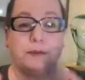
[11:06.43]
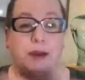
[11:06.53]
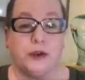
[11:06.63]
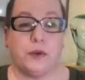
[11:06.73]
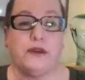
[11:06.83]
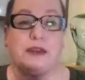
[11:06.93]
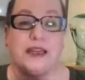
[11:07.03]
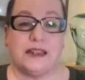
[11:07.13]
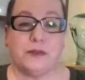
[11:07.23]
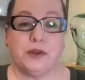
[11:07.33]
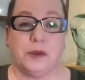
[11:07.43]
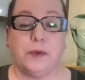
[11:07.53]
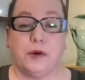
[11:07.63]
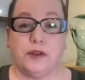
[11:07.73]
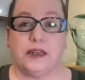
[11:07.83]
microwave it with the
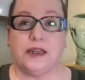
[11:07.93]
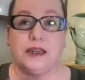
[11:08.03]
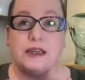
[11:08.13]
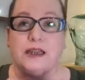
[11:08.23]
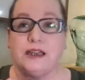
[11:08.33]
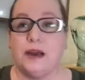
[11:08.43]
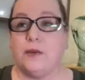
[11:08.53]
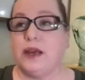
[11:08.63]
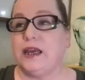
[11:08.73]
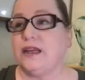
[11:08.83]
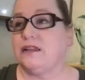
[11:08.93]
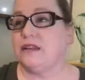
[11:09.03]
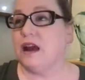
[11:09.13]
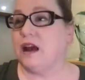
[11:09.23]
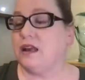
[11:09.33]
bowl in it, and then that way it's
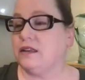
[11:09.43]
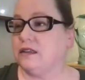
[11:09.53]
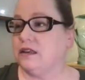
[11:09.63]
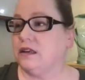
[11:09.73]
not